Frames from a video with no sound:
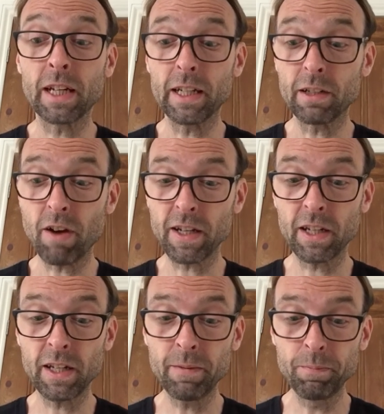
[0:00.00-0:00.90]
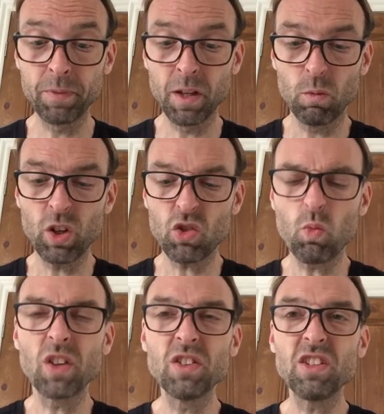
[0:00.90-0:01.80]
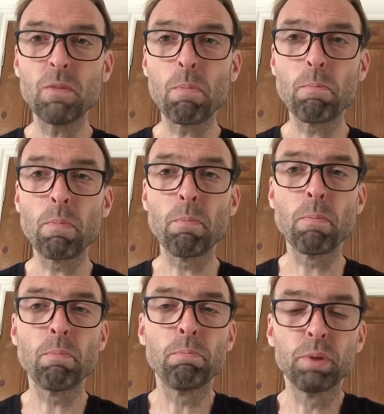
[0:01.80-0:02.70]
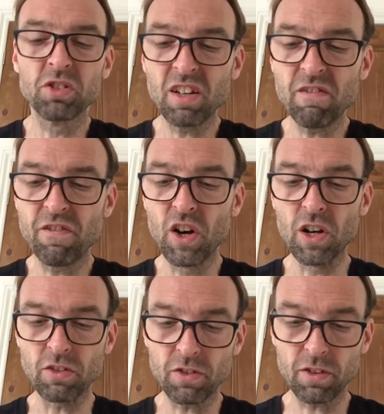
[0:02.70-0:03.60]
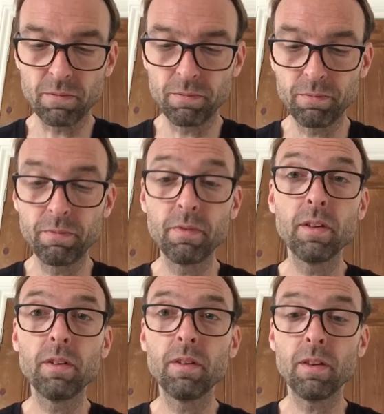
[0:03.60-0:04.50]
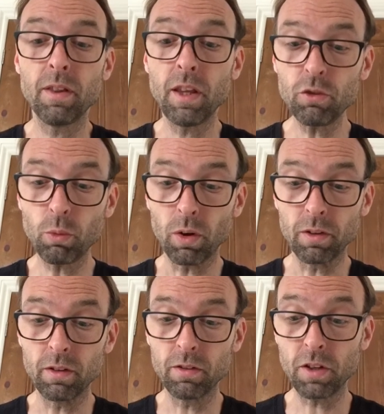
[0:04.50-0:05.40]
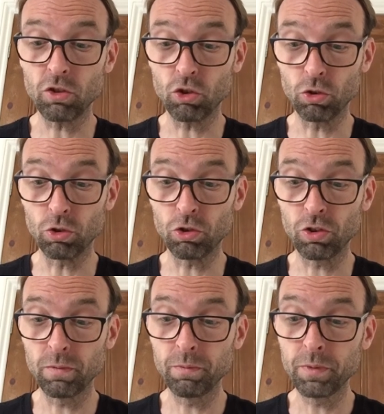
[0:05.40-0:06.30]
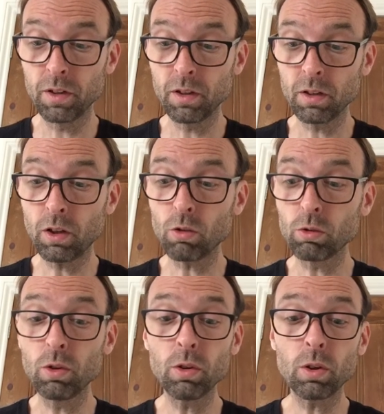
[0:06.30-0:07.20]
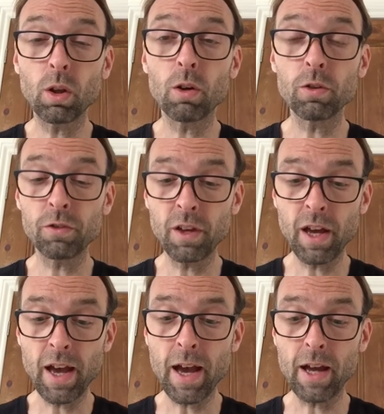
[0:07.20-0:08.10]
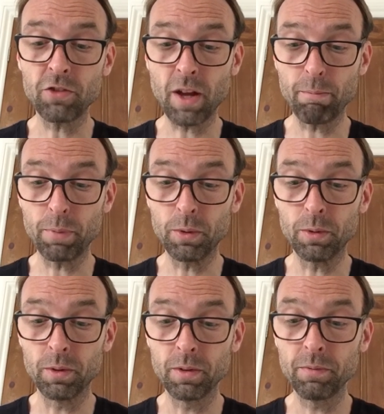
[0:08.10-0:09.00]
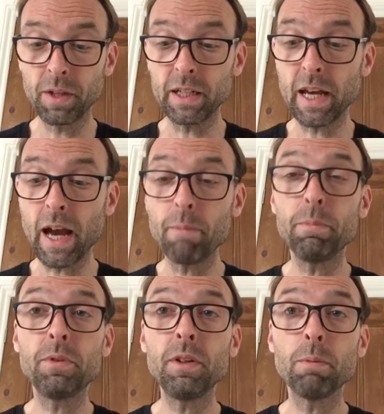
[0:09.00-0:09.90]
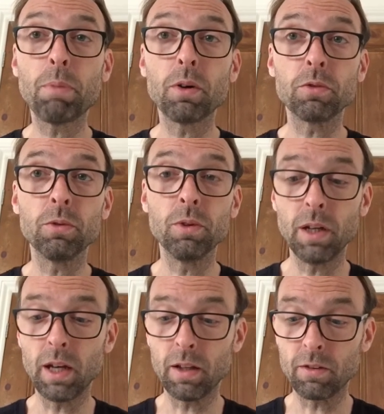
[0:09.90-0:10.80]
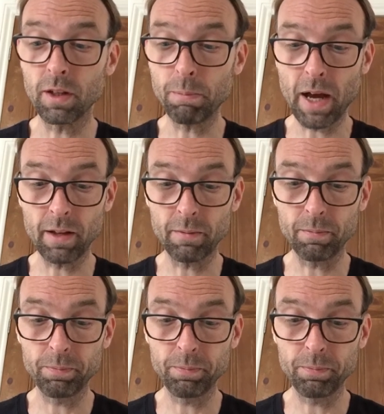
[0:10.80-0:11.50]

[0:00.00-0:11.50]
Killicranky. "Which one did you put in first?" "This one," said George. "Golden Gloss hair shampoo," and he emptied the bottle into the pan.